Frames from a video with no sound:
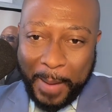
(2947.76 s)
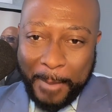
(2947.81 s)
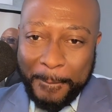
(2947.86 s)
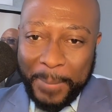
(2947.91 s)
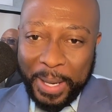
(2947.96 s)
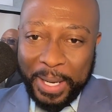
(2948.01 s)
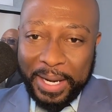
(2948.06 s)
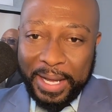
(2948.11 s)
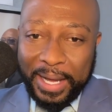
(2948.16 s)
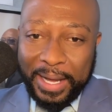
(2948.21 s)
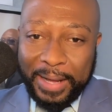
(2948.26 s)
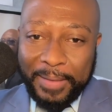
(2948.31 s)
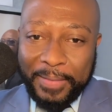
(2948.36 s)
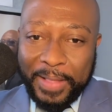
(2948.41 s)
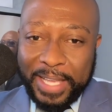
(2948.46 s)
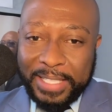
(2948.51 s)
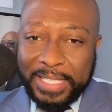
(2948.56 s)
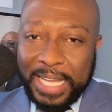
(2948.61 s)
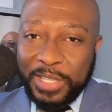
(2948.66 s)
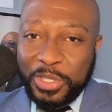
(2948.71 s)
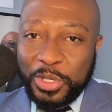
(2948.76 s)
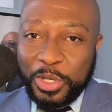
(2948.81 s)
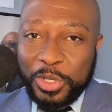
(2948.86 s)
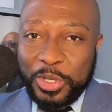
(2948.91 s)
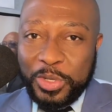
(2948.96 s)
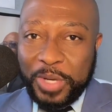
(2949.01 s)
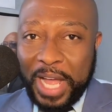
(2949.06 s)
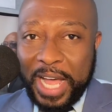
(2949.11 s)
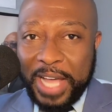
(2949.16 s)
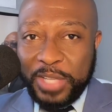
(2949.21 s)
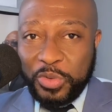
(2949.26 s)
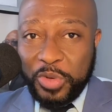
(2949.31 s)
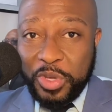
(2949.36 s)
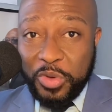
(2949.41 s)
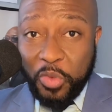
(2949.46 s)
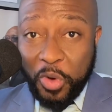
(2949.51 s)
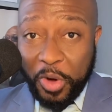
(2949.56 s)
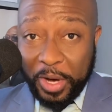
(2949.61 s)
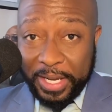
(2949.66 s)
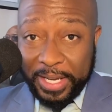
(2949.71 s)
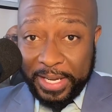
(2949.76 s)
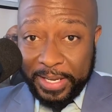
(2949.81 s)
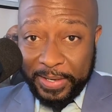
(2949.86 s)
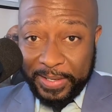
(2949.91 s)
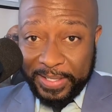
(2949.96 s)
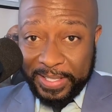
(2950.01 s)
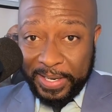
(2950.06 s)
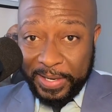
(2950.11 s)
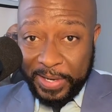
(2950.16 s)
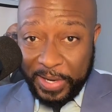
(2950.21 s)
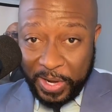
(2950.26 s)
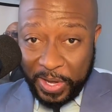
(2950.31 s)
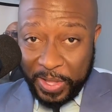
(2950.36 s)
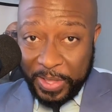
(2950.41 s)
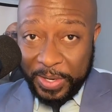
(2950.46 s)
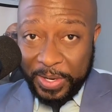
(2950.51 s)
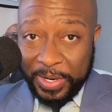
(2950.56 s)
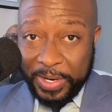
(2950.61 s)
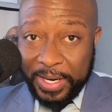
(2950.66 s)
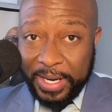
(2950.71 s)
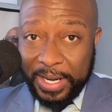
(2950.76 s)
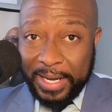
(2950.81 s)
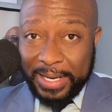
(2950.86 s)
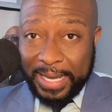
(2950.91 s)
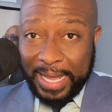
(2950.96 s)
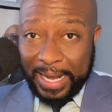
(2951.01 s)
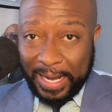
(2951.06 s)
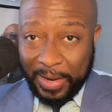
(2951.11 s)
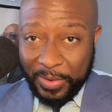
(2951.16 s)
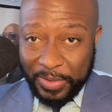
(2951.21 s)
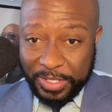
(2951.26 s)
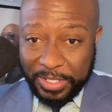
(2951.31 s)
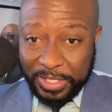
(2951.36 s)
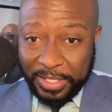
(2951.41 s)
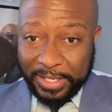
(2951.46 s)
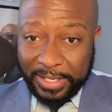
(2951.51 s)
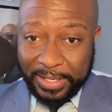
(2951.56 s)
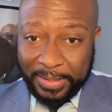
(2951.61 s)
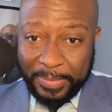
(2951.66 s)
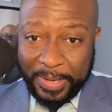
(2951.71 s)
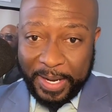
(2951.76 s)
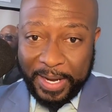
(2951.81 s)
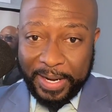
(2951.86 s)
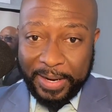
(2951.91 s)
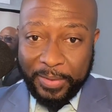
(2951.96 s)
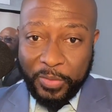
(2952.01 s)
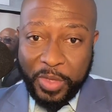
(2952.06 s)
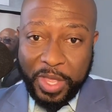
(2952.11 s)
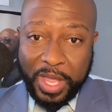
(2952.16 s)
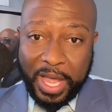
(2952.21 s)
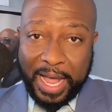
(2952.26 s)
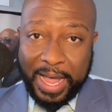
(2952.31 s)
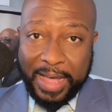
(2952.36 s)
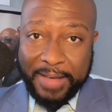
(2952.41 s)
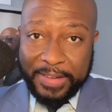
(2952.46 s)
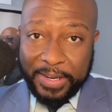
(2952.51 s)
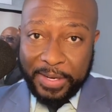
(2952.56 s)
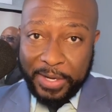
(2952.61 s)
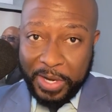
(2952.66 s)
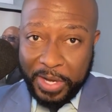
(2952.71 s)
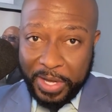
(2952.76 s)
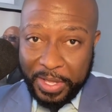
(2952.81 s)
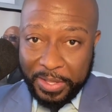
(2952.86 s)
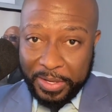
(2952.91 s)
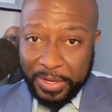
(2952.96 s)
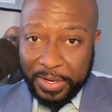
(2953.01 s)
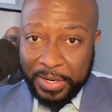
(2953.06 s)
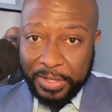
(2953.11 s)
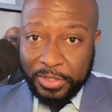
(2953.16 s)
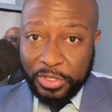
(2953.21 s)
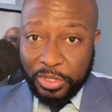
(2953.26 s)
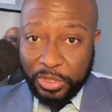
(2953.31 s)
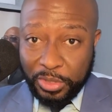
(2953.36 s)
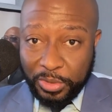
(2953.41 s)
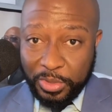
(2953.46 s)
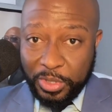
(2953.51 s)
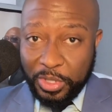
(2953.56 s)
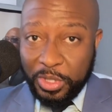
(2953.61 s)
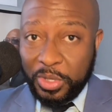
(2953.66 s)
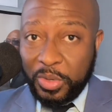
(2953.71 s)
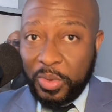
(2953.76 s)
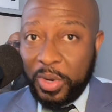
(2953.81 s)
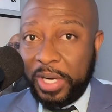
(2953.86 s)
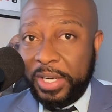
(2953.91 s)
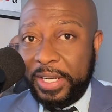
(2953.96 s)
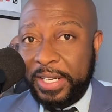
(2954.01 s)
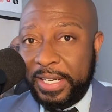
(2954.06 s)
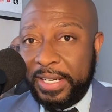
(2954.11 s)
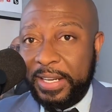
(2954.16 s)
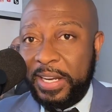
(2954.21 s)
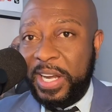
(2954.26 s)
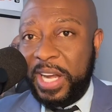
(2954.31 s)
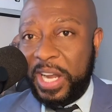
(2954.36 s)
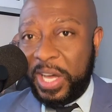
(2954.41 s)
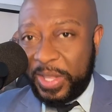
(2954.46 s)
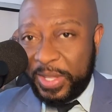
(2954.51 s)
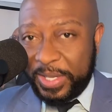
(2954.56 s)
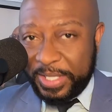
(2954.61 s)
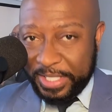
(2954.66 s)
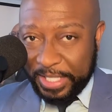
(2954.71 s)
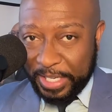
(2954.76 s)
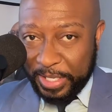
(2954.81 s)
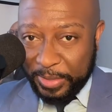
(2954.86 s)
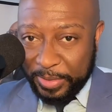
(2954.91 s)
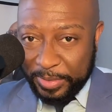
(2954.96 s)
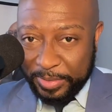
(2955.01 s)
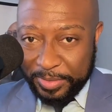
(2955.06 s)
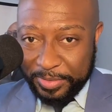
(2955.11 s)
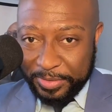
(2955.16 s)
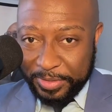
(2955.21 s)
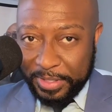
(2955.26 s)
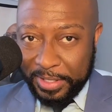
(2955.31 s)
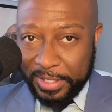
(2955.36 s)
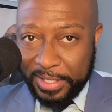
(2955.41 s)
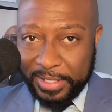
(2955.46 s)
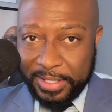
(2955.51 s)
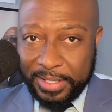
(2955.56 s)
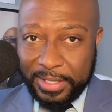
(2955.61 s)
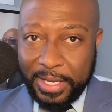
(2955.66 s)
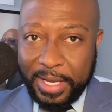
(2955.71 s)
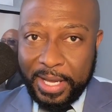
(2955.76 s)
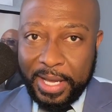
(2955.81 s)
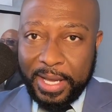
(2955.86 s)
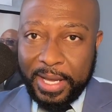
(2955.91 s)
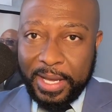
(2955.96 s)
But as I told you guys, we're working on another, like I was talking about. I have another studio working on another jingle for us.